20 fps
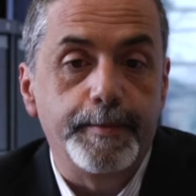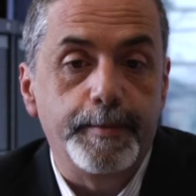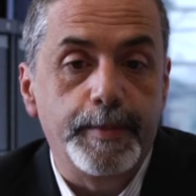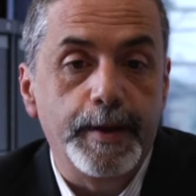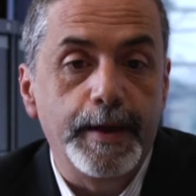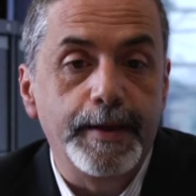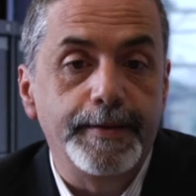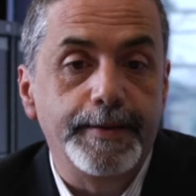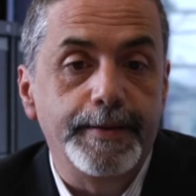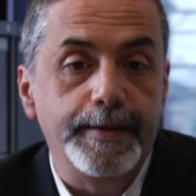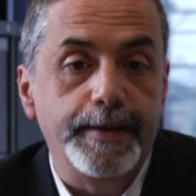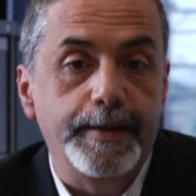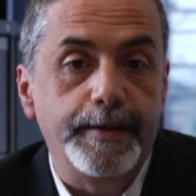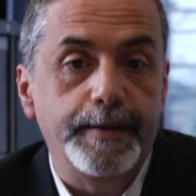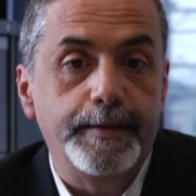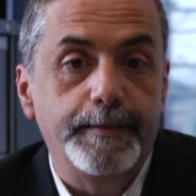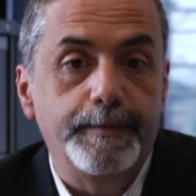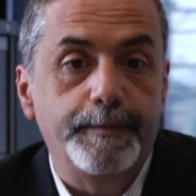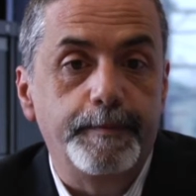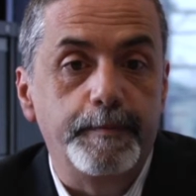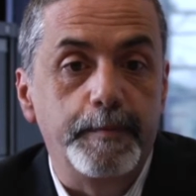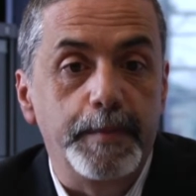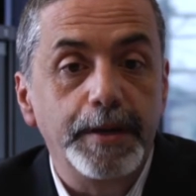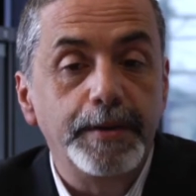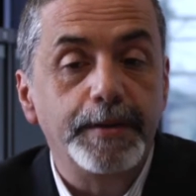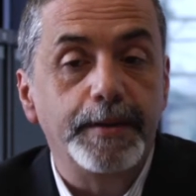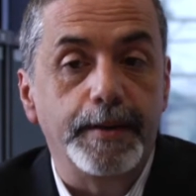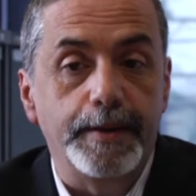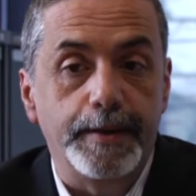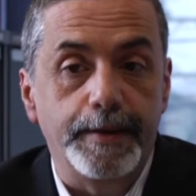basic
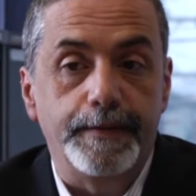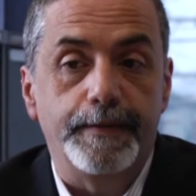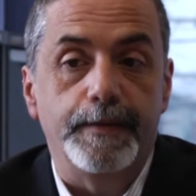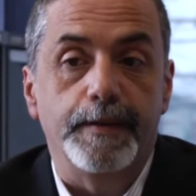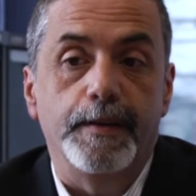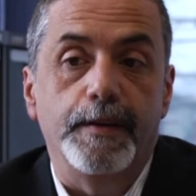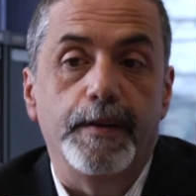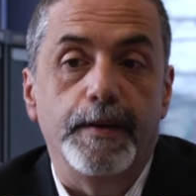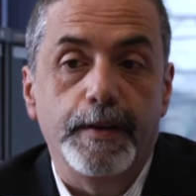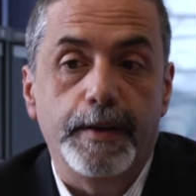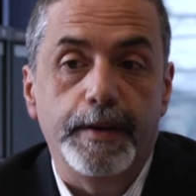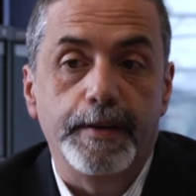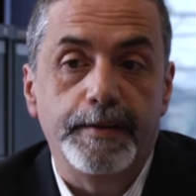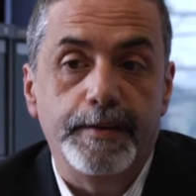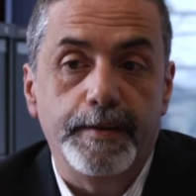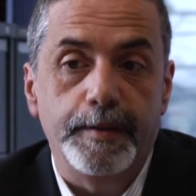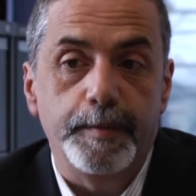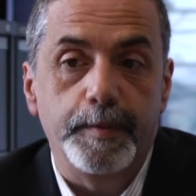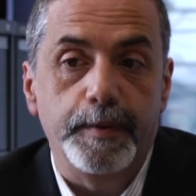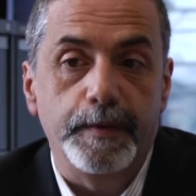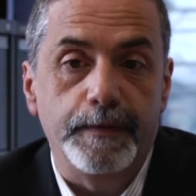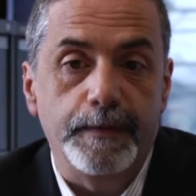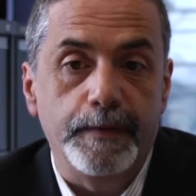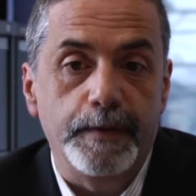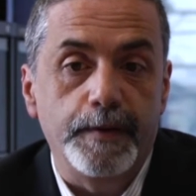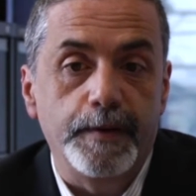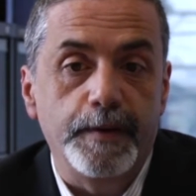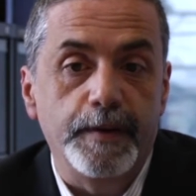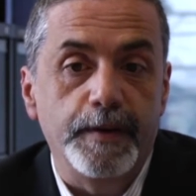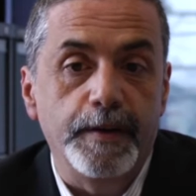mission, if you like, is to
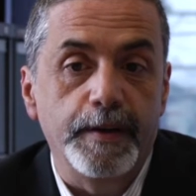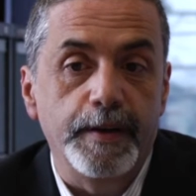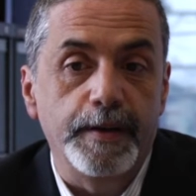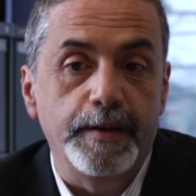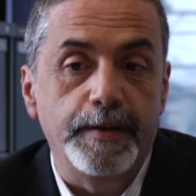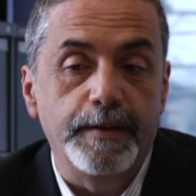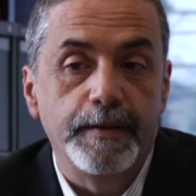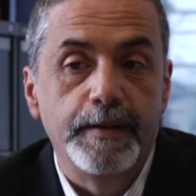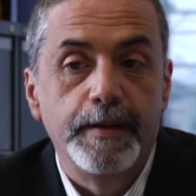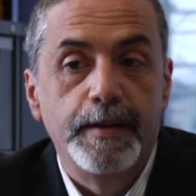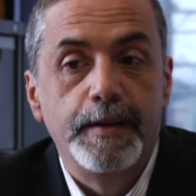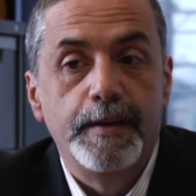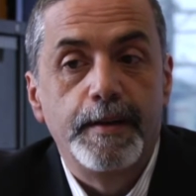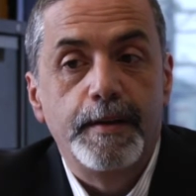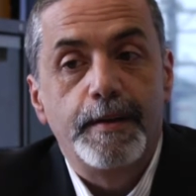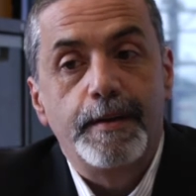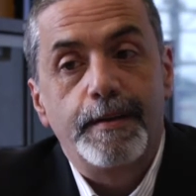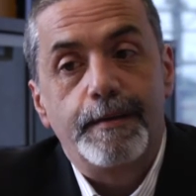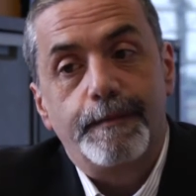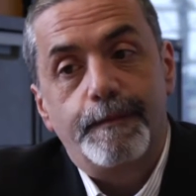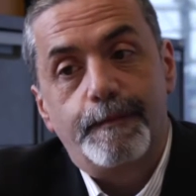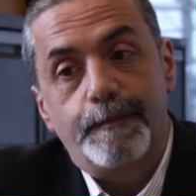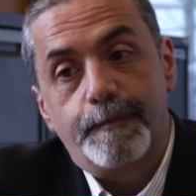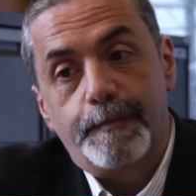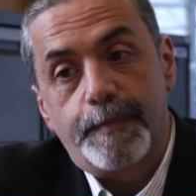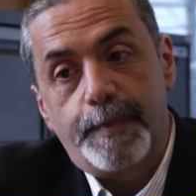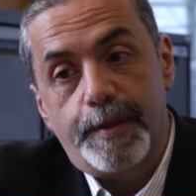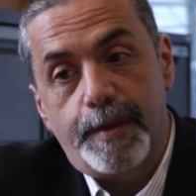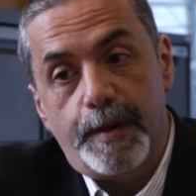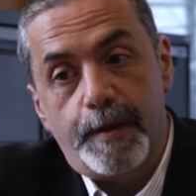provide
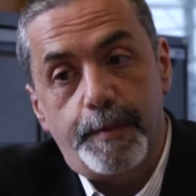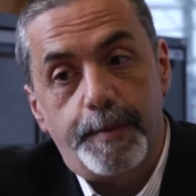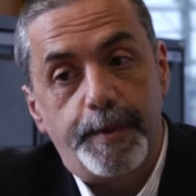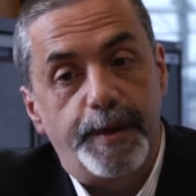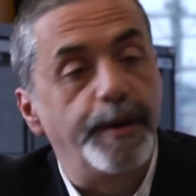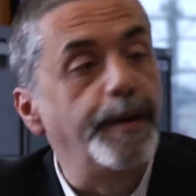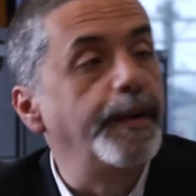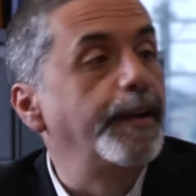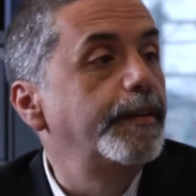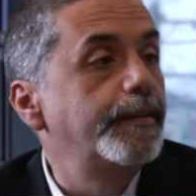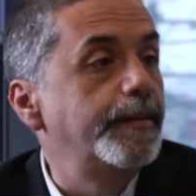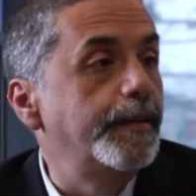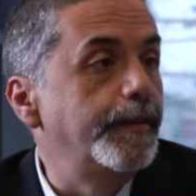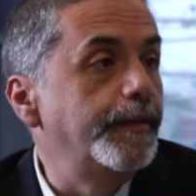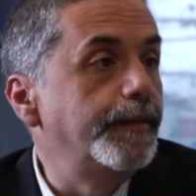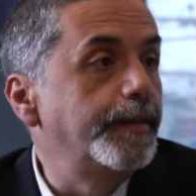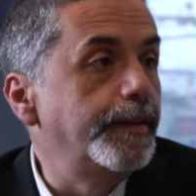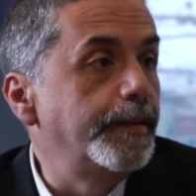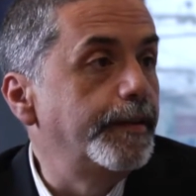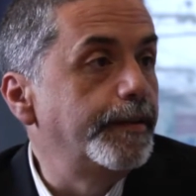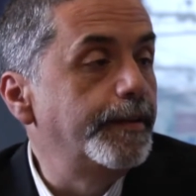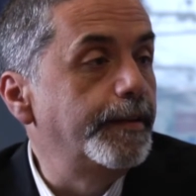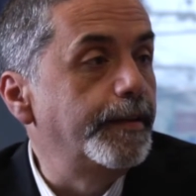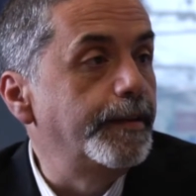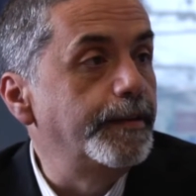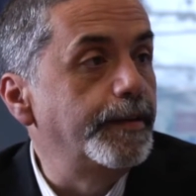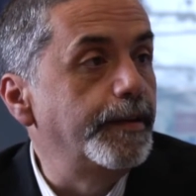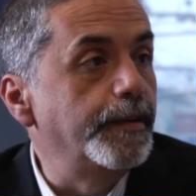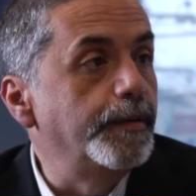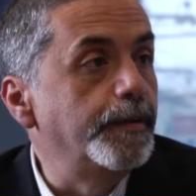therapeutic services to
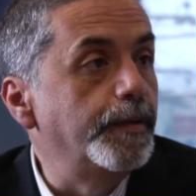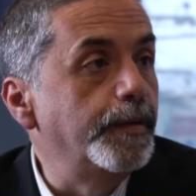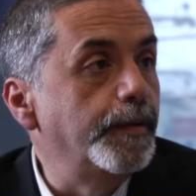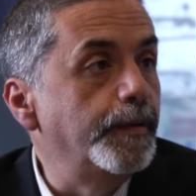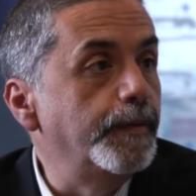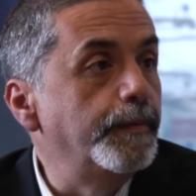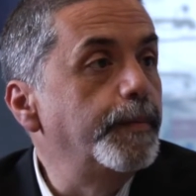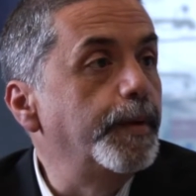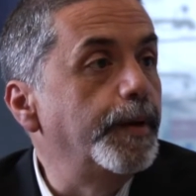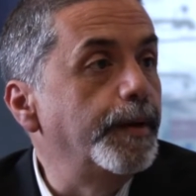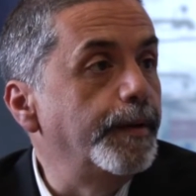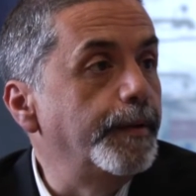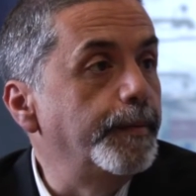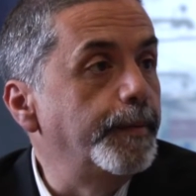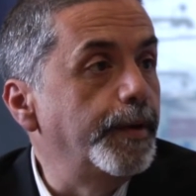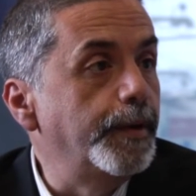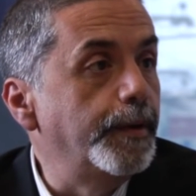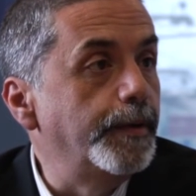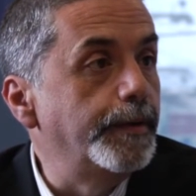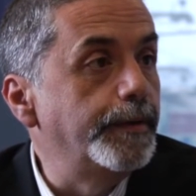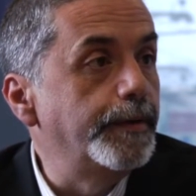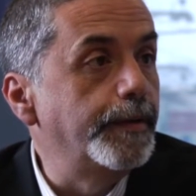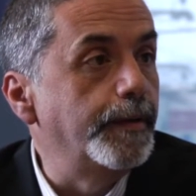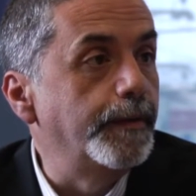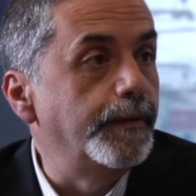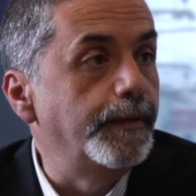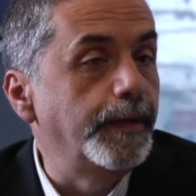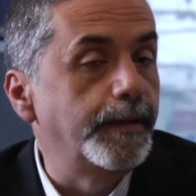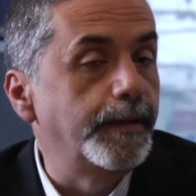children who've been abused, who've